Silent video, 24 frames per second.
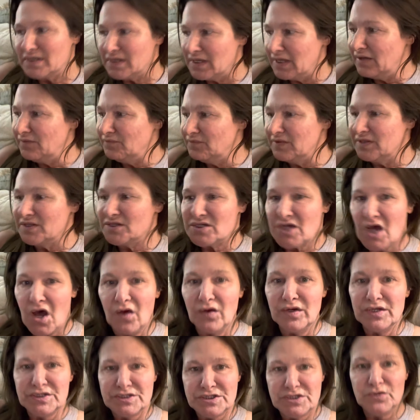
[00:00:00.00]
even
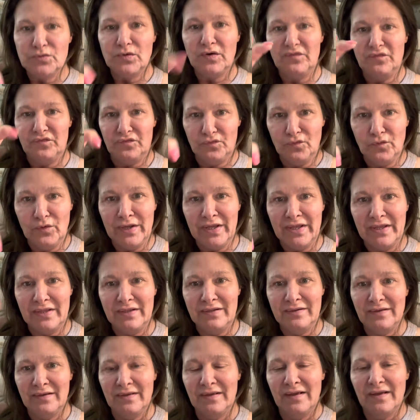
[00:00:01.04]
talking to a
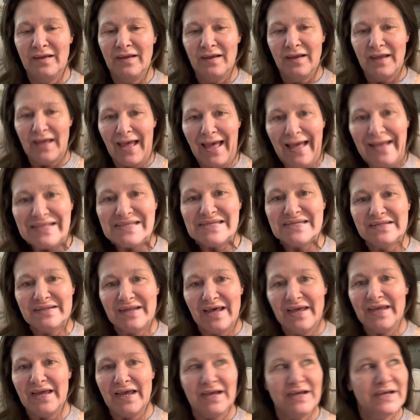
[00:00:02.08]
friend, acting
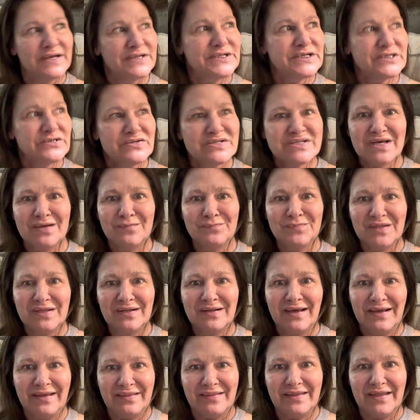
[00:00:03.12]
like I could do
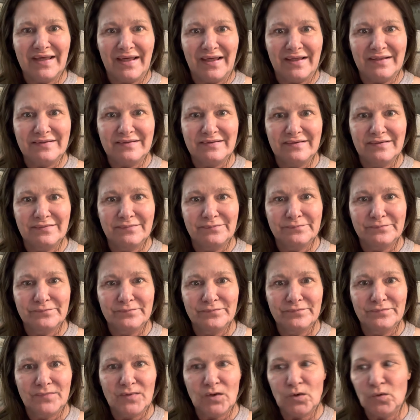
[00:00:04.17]
something like that.
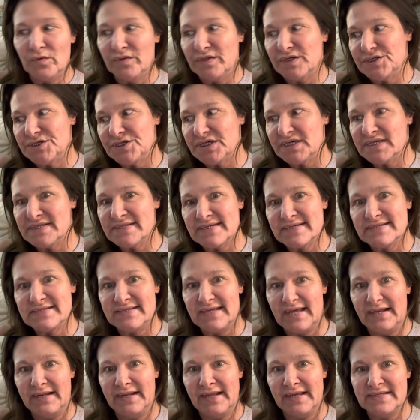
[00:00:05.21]
Or that Jesus
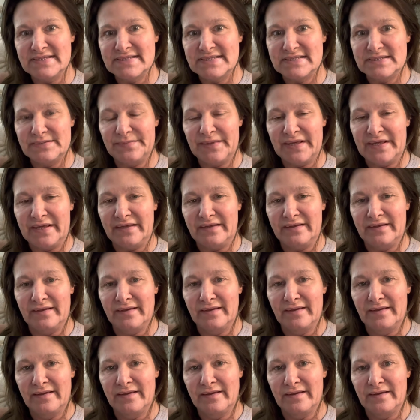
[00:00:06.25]
sat next to me.
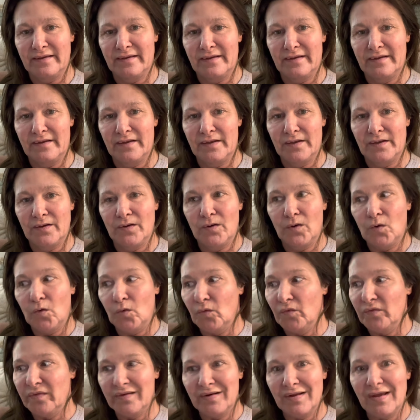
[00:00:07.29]

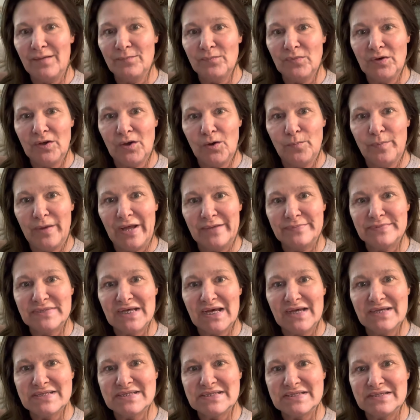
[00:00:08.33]
Or that I'm going to go
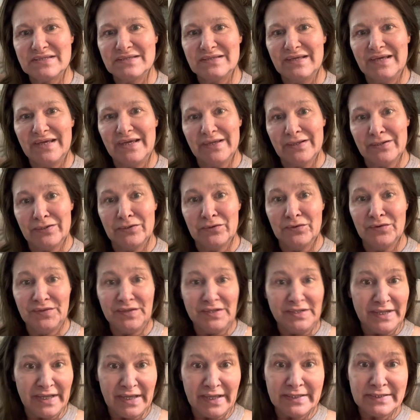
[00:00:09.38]
baptize Hitler in
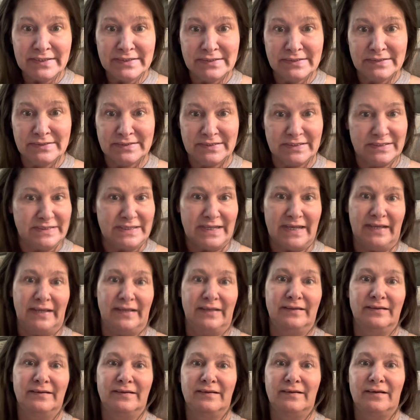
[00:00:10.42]
the dead
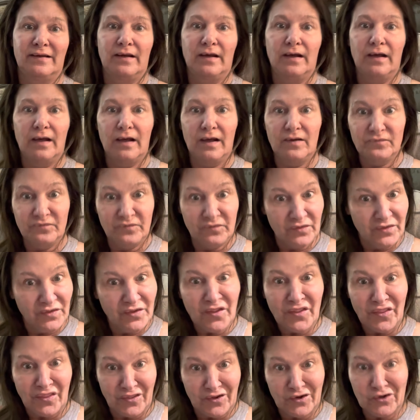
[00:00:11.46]
today for
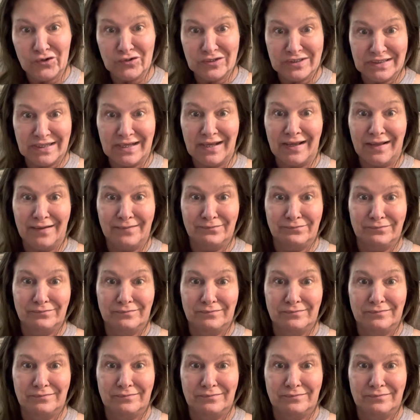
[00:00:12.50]
the 3rd time.